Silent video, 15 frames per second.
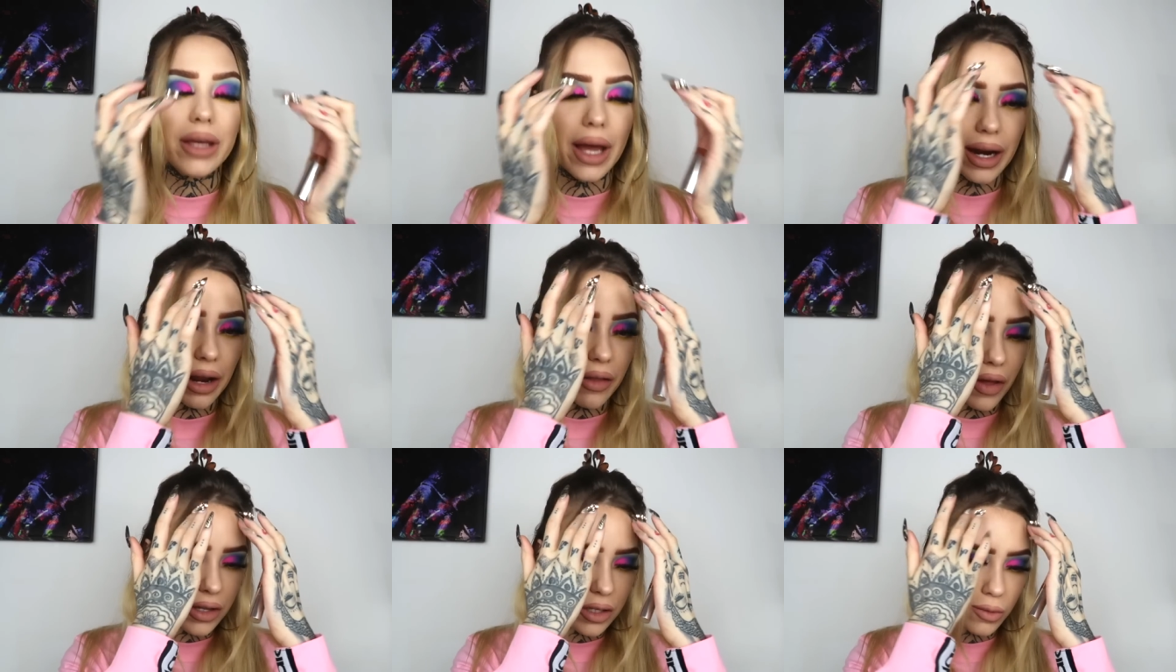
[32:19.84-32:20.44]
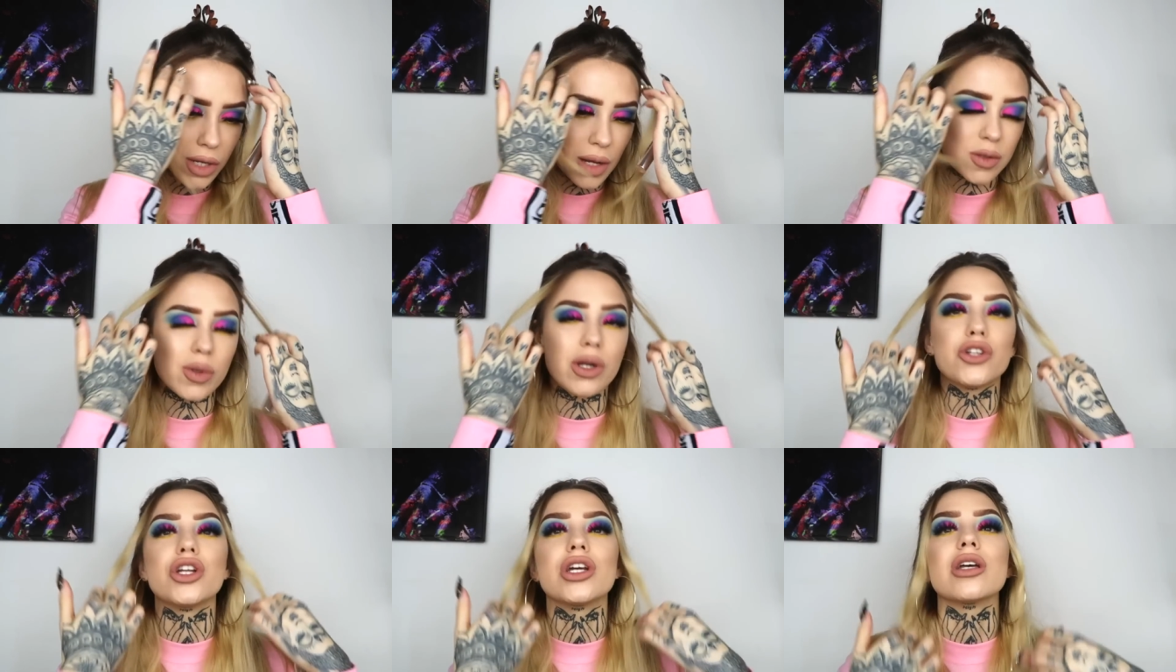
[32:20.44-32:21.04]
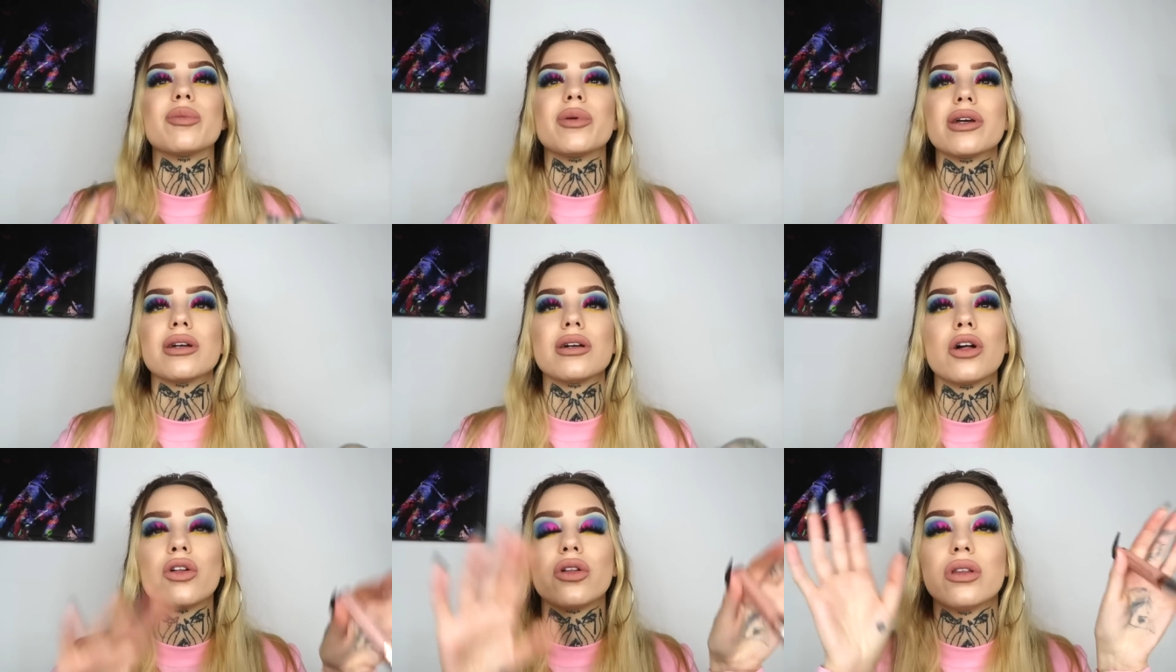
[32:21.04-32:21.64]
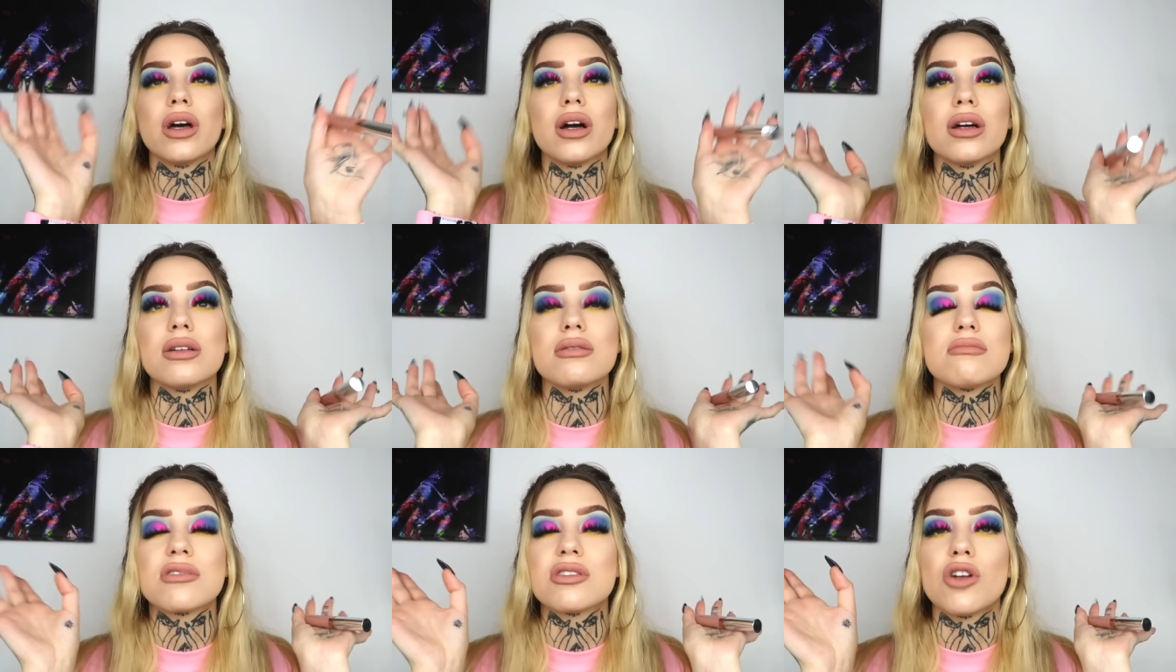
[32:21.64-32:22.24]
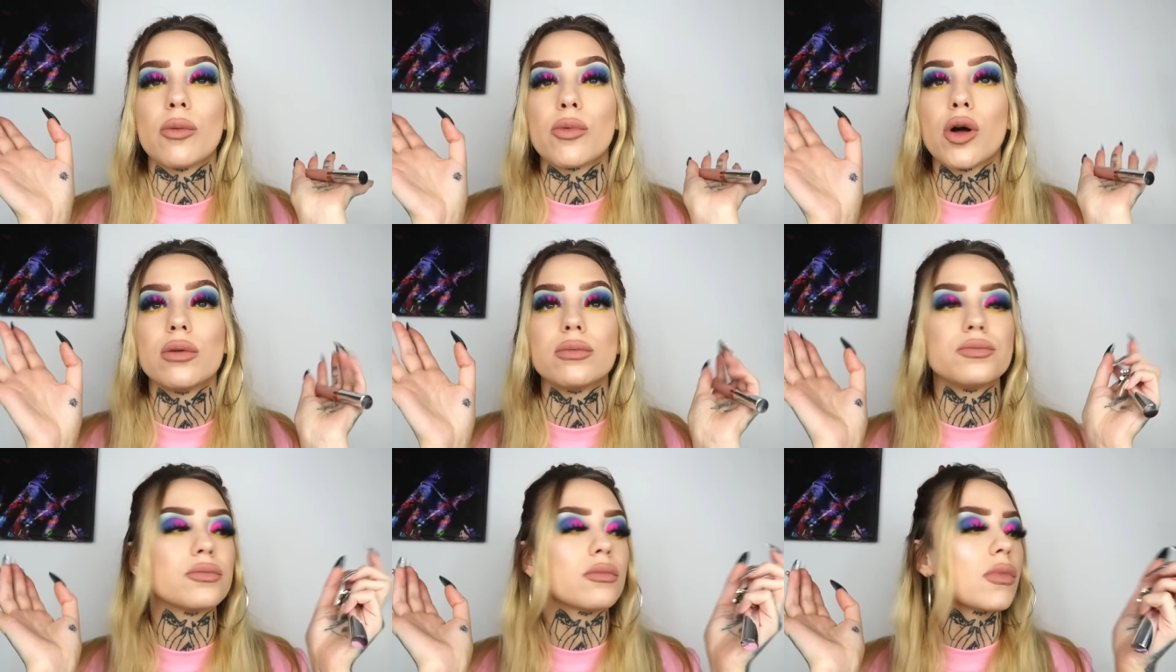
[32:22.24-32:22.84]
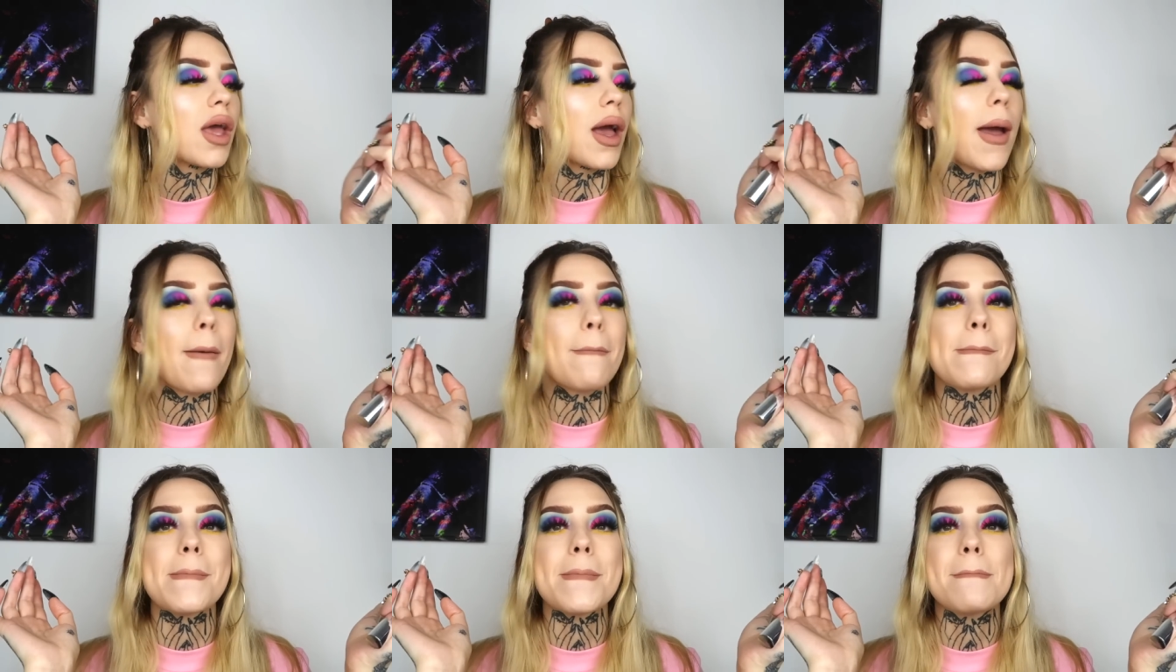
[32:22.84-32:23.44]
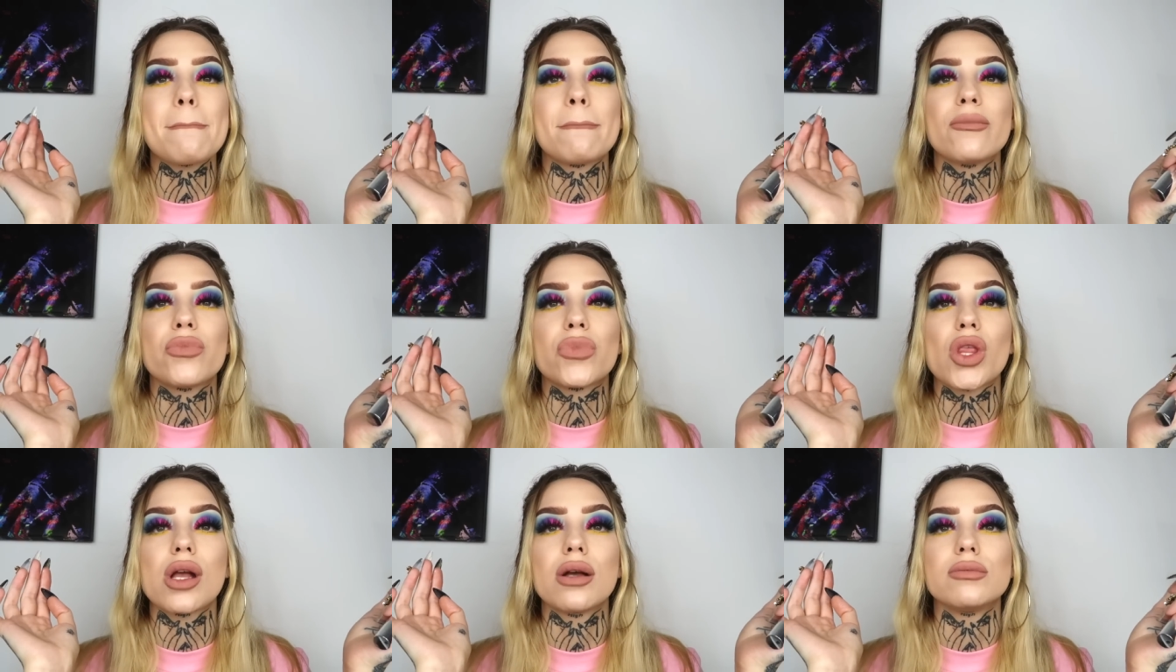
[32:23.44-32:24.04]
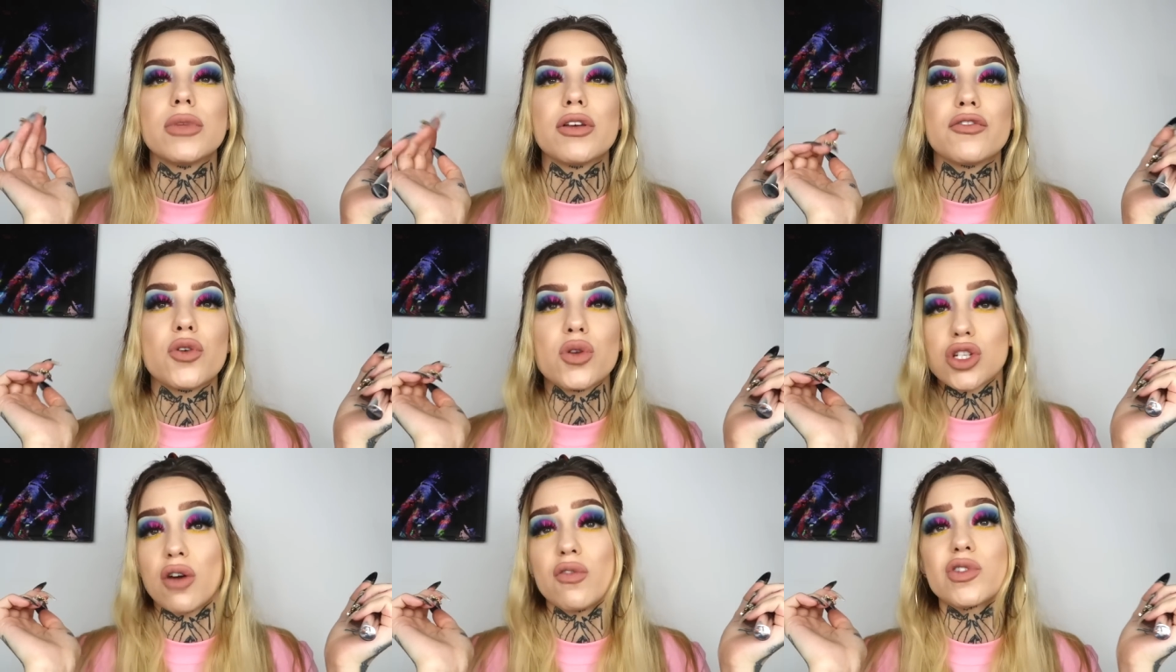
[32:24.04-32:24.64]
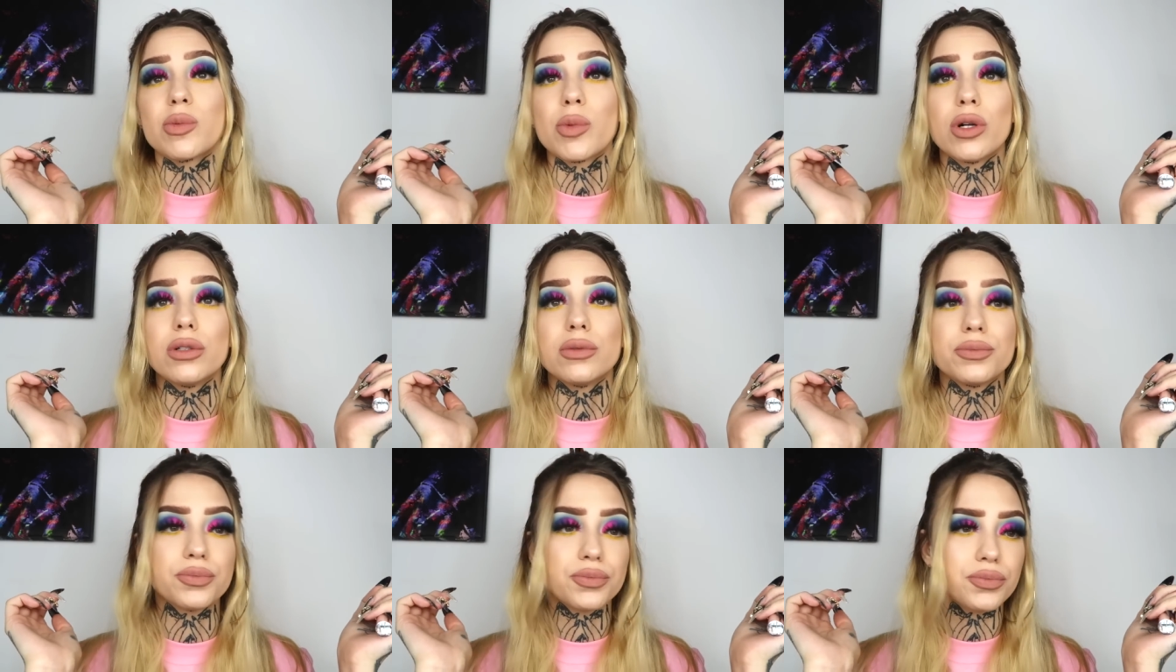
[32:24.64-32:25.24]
Yeah, I get that sometimes when I drink, but other than that, it's not a problem. Um, it feels comfortable.